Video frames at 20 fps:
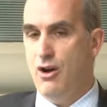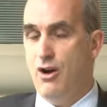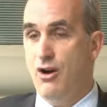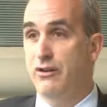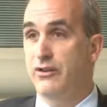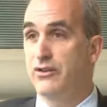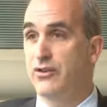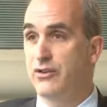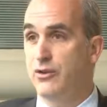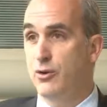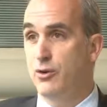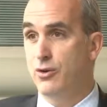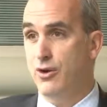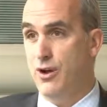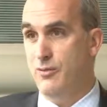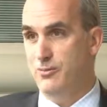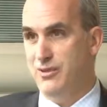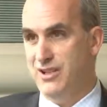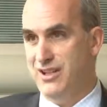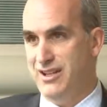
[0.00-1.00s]
are so
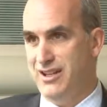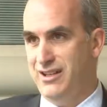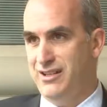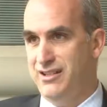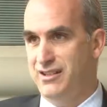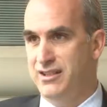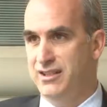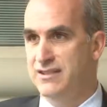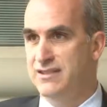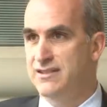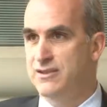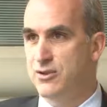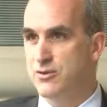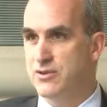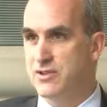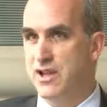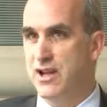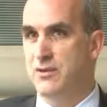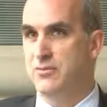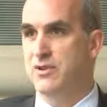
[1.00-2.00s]
complicated and so
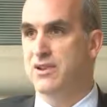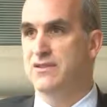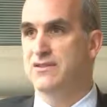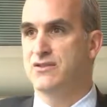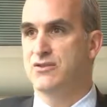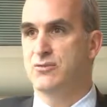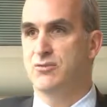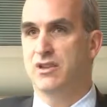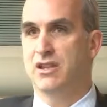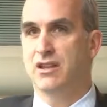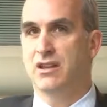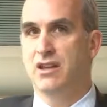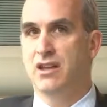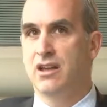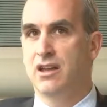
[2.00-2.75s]
time-consuming